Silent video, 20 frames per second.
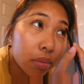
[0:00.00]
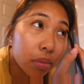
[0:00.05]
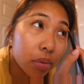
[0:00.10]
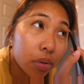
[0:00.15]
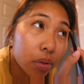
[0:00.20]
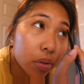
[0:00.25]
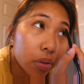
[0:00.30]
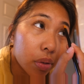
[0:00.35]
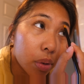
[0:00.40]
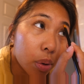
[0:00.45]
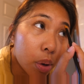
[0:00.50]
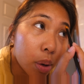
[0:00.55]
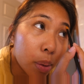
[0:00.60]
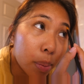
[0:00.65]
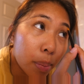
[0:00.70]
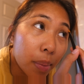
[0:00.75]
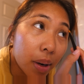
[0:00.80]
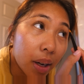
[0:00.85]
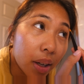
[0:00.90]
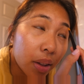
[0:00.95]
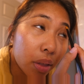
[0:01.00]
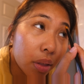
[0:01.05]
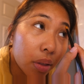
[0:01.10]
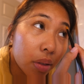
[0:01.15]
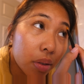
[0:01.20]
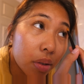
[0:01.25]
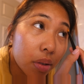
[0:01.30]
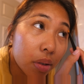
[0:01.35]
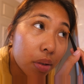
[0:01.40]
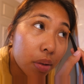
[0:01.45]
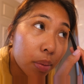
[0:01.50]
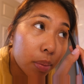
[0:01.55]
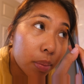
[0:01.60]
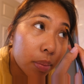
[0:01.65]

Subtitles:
4 months.